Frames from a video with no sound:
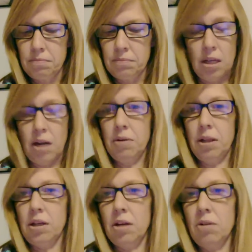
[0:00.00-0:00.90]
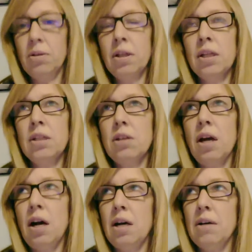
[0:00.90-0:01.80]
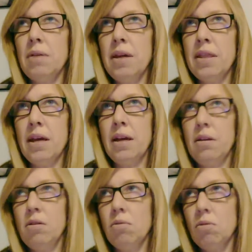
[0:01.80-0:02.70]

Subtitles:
I really don't. And then